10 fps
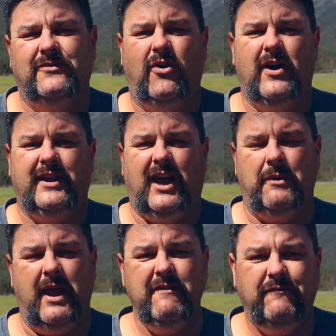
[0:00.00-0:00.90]

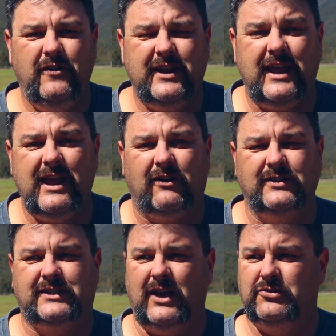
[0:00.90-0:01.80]
Rightio, every year
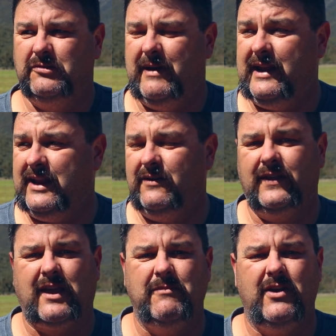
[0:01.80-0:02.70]
on social media
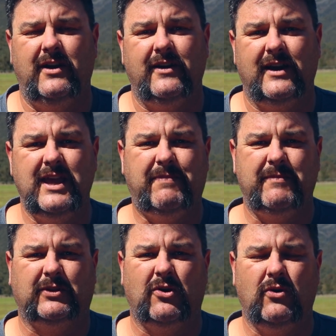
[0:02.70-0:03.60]
in the community, I hear
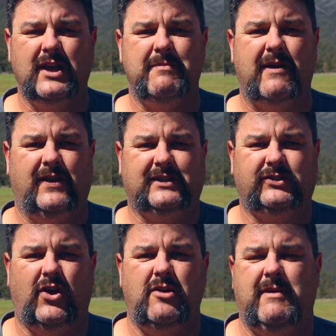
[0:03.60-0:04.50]
people talking about the
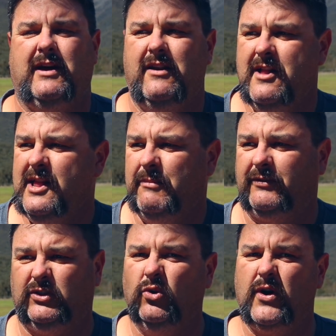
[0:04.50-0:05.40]
snowmelt.
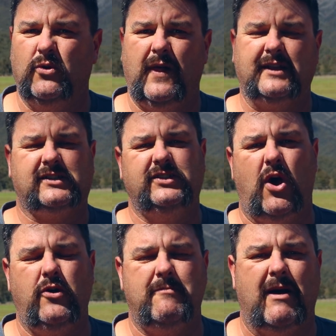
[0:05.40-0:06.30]
We've still got all that
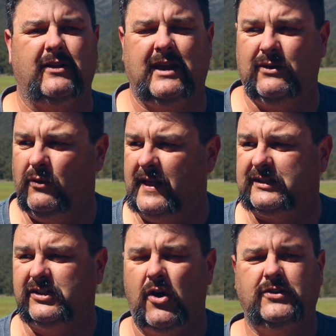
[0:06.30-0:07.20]
snow to melt yet. All
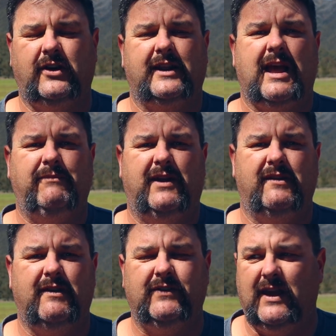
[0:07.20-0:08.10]
that snow's got to come
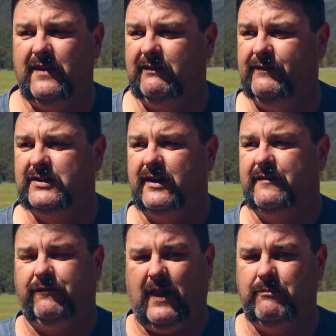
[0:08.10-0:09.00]
down the river yet. The river's
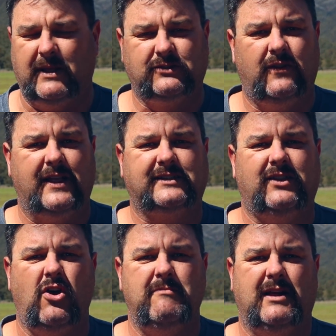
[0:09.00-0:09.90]
going to flood once all that
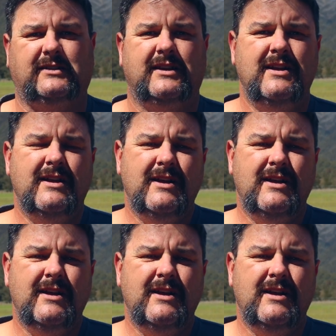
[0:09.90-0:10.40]
snow melts.